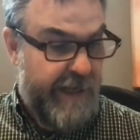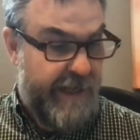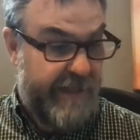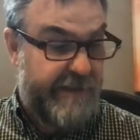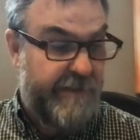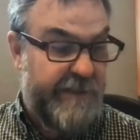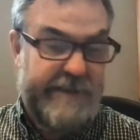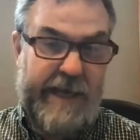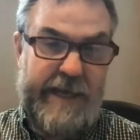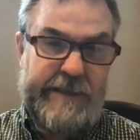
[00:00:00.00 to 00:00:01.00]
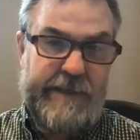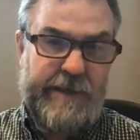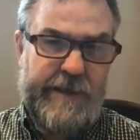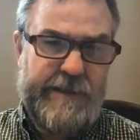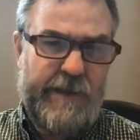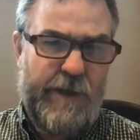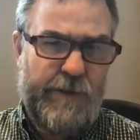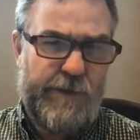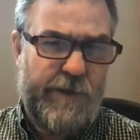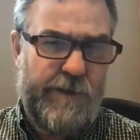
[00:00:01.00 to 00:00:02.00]
In some of these ancient Near Eastern
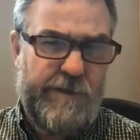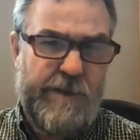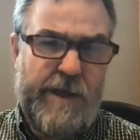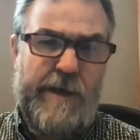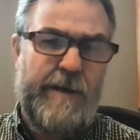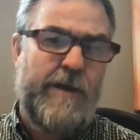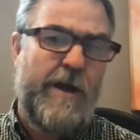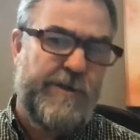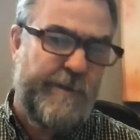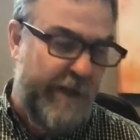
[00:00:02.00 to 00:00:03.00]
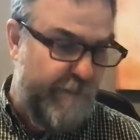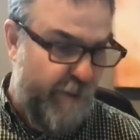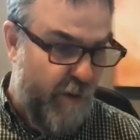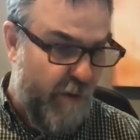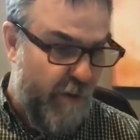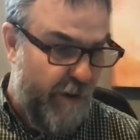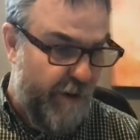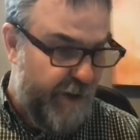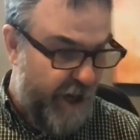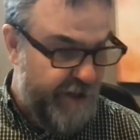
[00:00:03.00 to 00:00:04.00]
cultures, gods are being
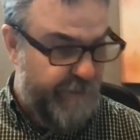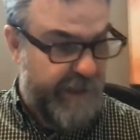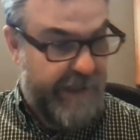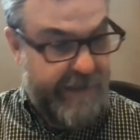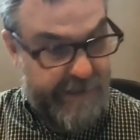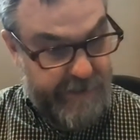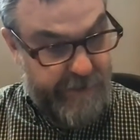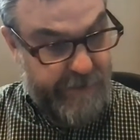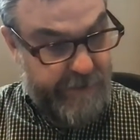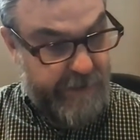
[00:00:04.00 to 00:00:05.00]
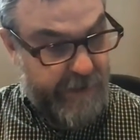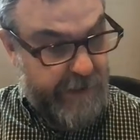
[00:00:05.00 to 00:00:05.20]
born, gods are being killed,